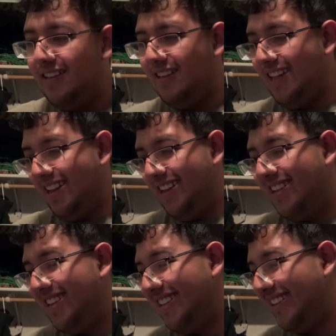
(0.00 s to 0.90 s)
and
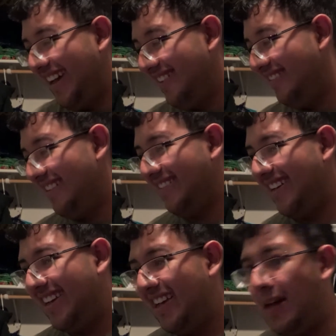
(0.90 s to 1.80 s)
I don't know.
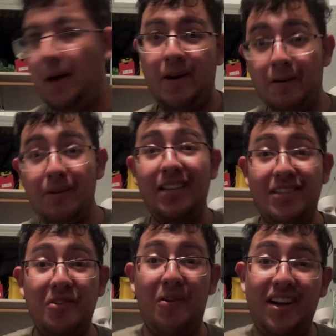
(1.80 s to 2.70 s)
I really
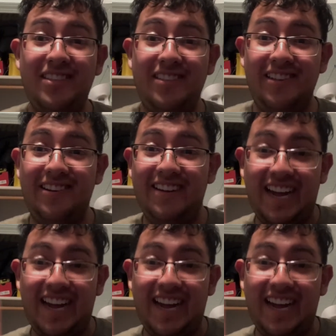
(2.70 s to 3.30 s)
do want to though.